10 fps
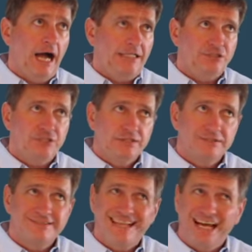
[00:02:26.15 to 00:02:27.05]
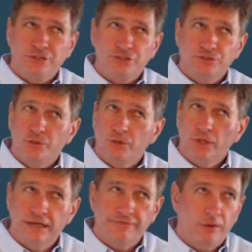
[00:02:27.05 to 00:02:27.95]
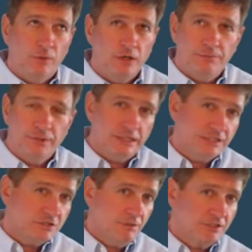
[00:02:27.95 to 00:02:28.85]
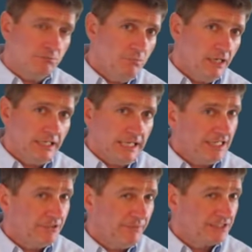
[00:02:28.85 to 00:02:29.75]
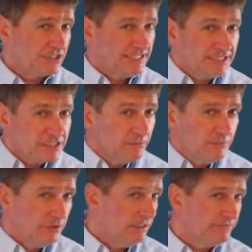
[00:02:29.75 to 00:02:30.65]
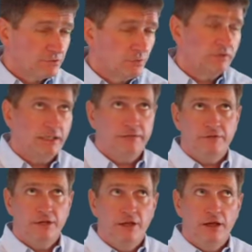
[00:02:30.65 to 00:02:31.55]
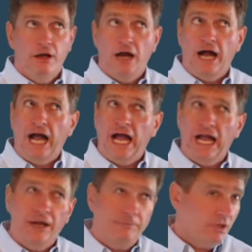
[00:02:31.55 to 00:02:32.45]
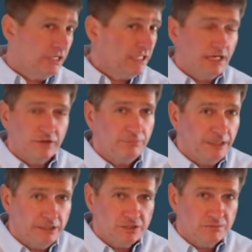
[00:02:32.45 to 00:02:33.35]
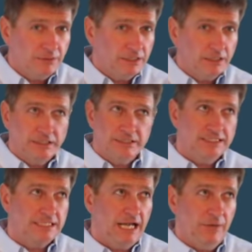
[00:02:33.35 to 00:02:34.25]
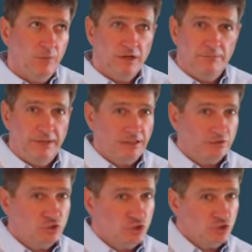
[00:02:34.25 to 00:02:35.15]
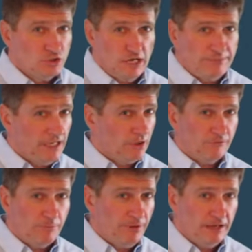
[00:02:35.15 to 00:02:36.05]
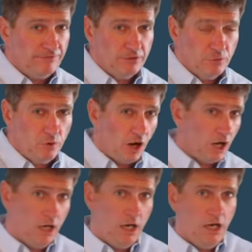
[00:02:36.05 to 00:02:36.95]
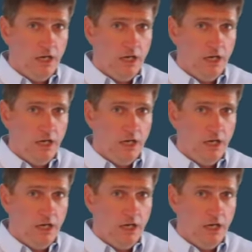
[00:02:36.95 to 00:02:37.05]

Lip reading: I'm just not sure if I want to put this much money into my system, if it's worth it. I'm going to get other bids because I want to make sure I'm not overpaying for the work.